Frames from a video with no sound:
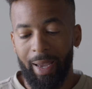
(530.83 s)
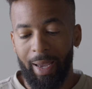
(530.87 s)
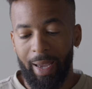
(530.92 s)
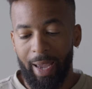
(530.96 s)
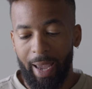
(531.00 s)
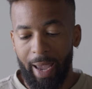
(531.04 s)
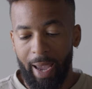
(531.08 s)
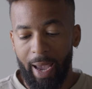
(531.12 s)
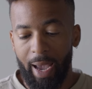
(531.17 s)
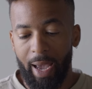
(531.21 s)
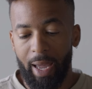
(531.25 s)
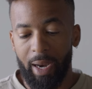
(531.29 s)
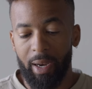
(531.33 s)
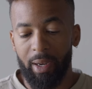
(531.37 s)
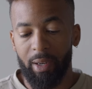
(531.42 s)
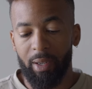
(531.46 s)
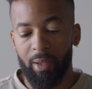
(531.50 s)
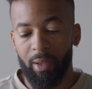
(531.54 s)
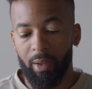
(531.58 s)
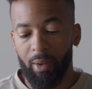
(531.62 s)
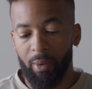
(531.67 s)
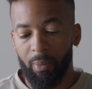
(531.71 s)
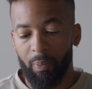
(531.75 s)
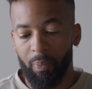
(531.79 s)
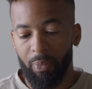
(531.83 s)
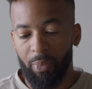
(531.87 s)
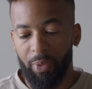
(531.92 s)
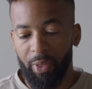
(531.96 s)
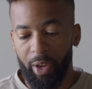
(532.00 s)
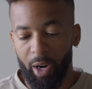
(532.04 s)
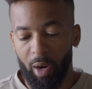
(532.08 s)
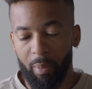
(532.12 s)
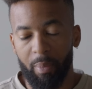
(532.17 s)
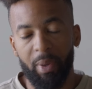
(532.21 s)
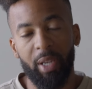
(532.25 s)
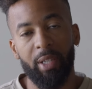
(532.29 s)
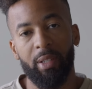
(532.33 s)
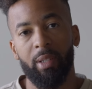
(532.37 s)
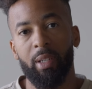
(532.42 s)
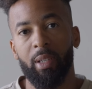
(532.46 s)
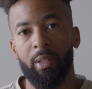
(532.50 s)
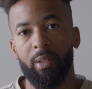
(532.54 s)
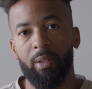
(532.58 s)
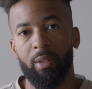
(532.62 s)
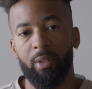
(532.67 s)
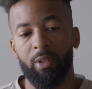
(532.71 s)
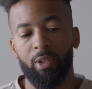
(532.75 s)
and their business.